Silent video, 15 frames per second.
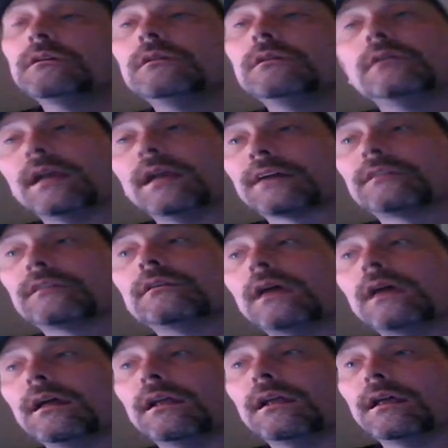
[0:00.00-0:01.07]
Next.
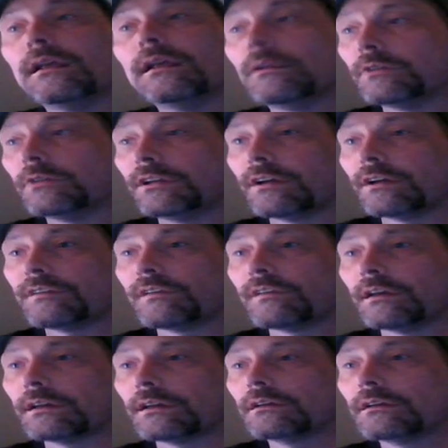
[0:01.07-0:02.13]
And what do you guys think?